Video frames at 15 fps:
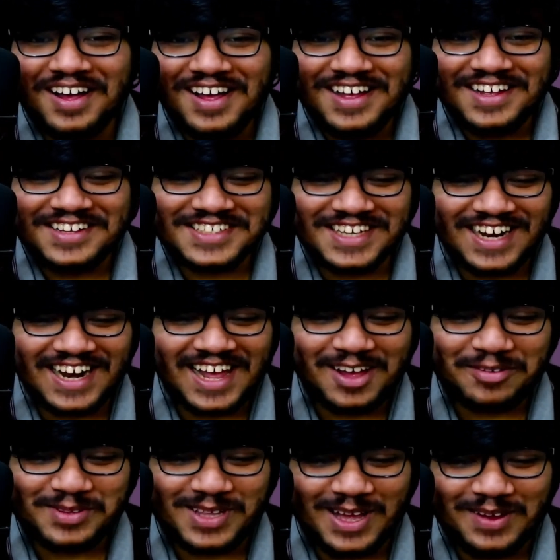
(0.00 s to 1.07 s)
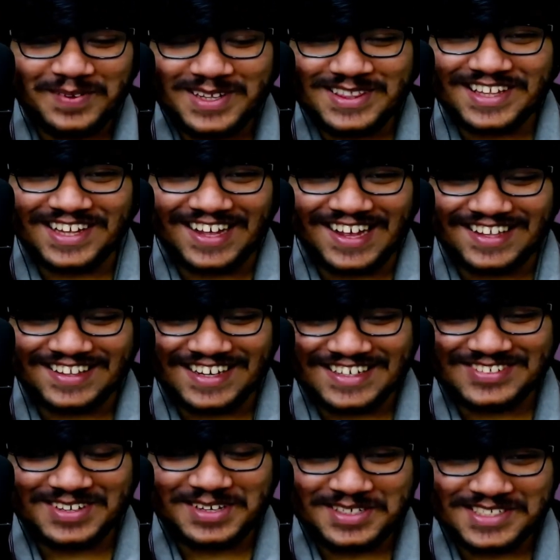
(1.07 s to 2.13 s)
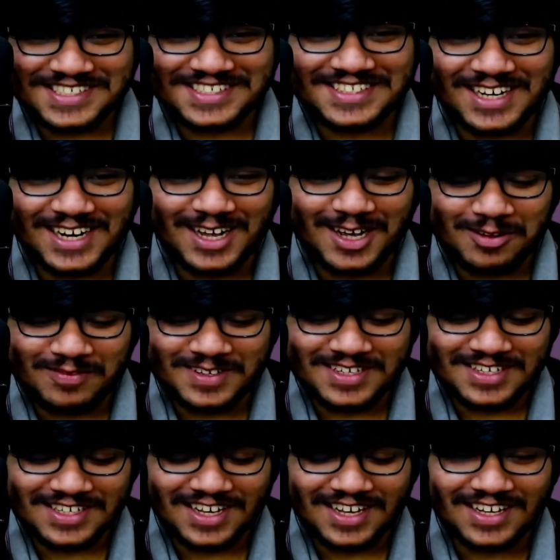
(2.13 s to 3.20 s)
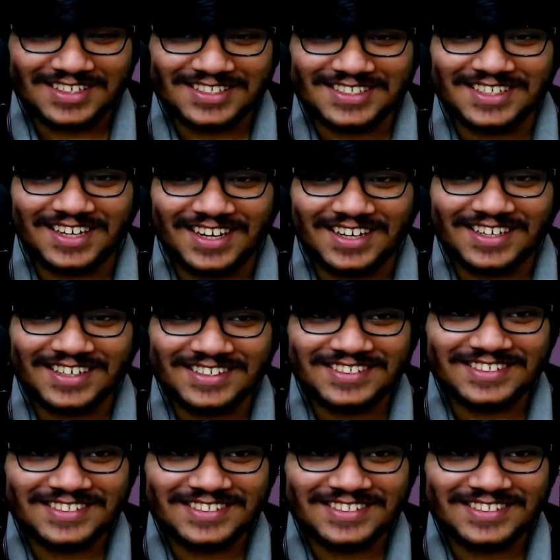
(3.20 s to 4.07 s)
She loves everything. That's why she's the love, Hashira.